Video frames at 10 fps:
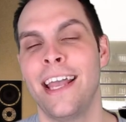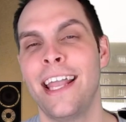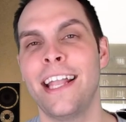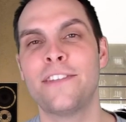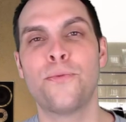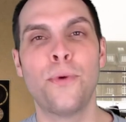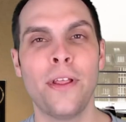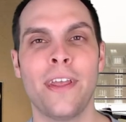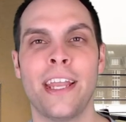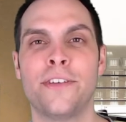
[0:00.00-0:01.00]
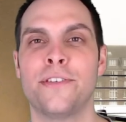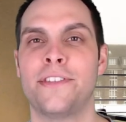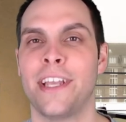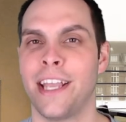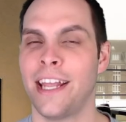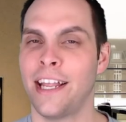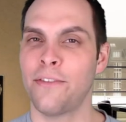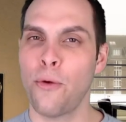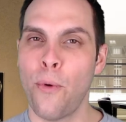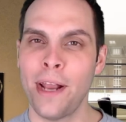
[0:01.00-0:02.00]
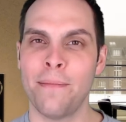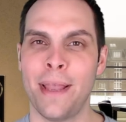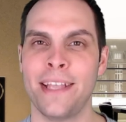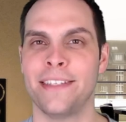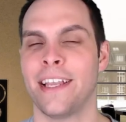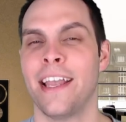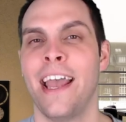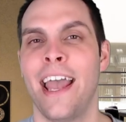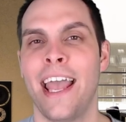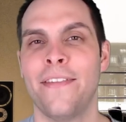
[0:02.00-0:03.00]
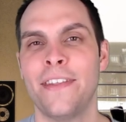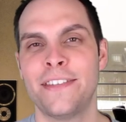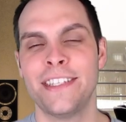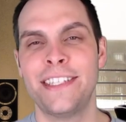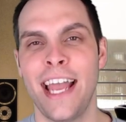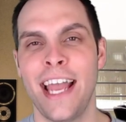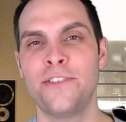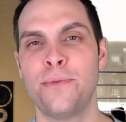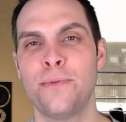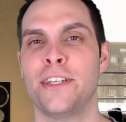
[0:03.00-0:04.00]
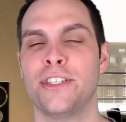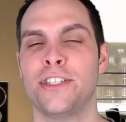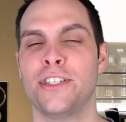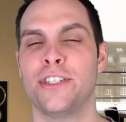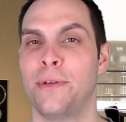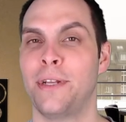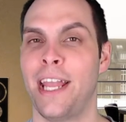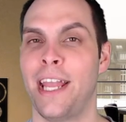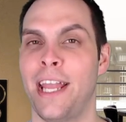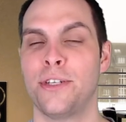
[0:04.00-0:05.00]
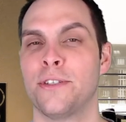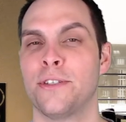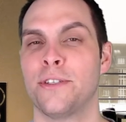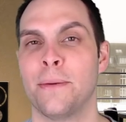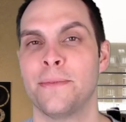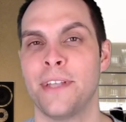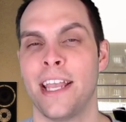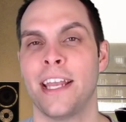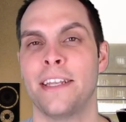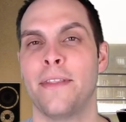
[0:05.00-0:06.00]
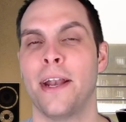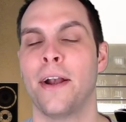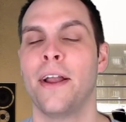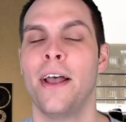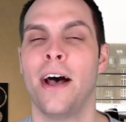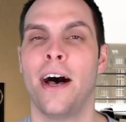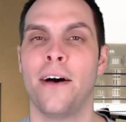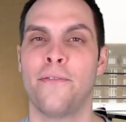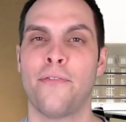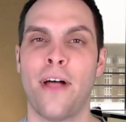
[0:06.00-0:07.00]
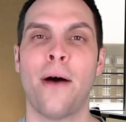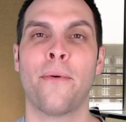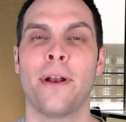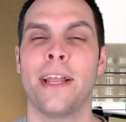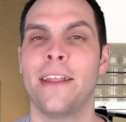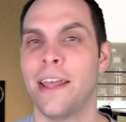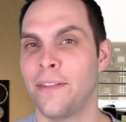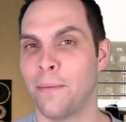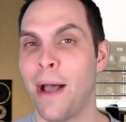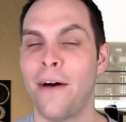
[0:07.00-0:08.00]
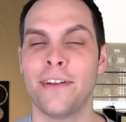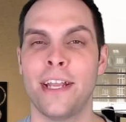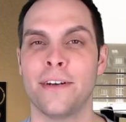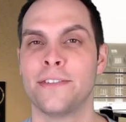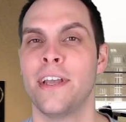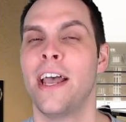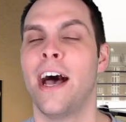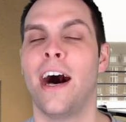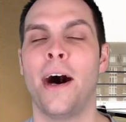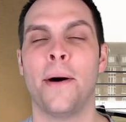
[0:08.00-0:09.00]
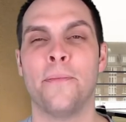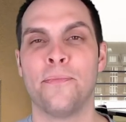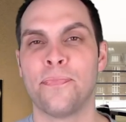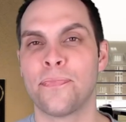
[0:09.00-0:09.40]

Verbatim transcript: it's really interesting and it's quite amazing and this intense relationship between angiosperms and their uh, flower and, and, their pollinators um,